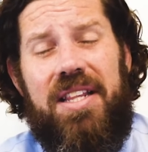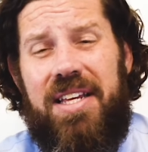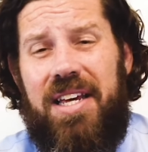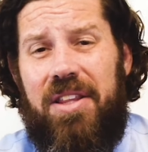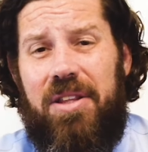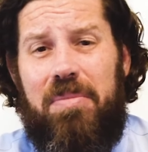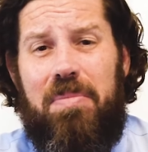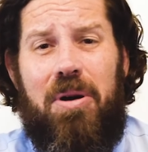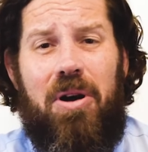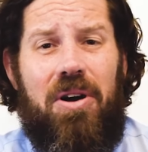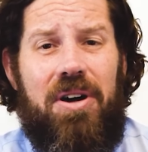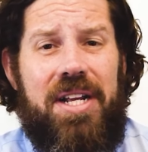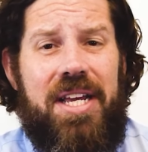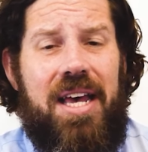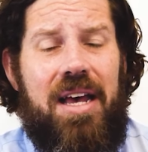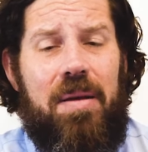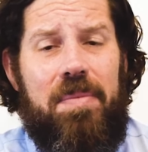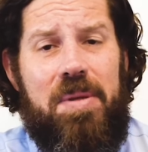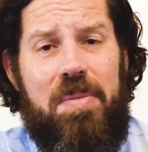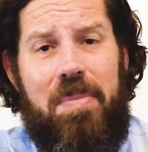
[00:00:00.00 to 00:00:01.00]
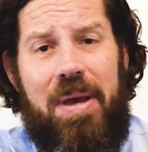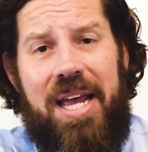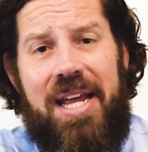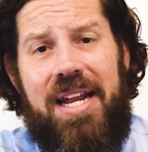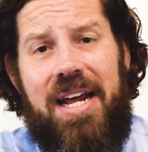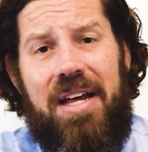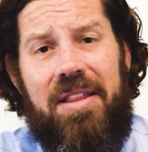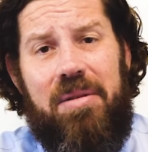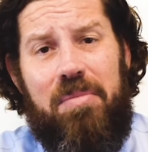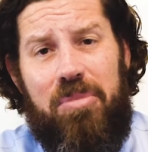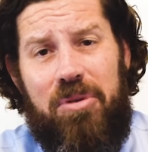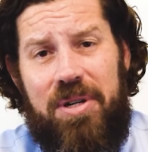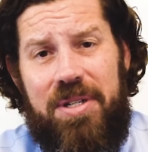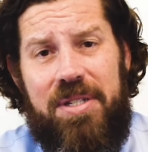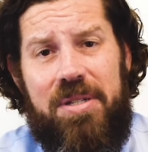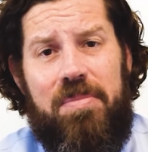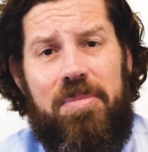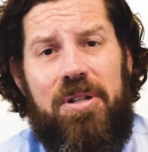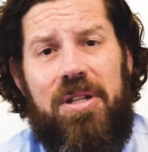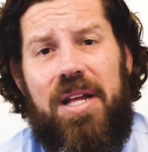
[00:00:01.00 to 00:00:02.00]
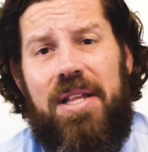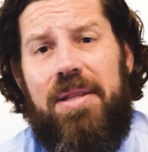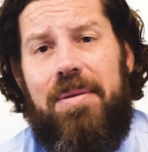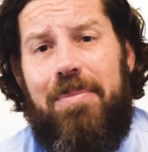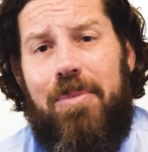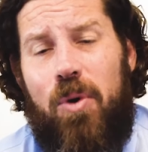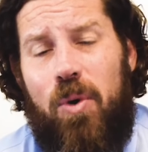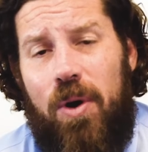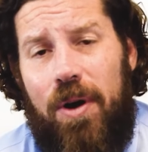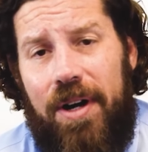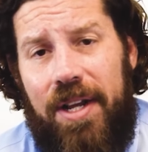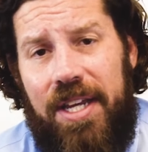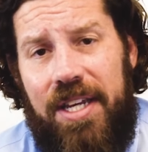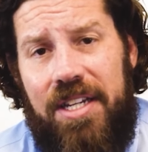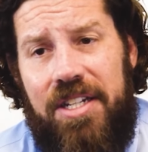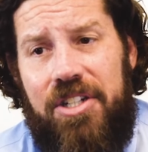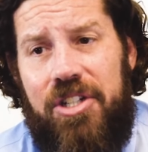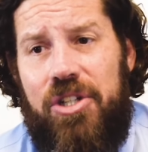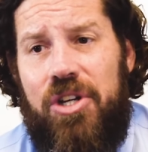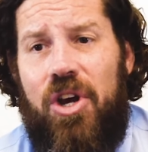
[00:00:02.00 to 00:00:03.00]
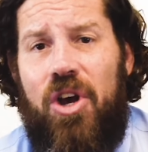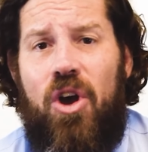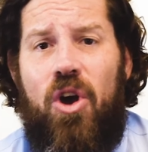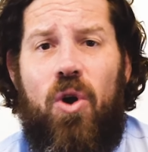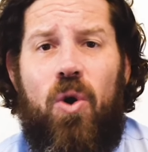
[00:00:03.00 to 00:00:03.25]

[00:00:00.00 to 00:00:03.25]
the other party helped pay down the principal on the mortgage,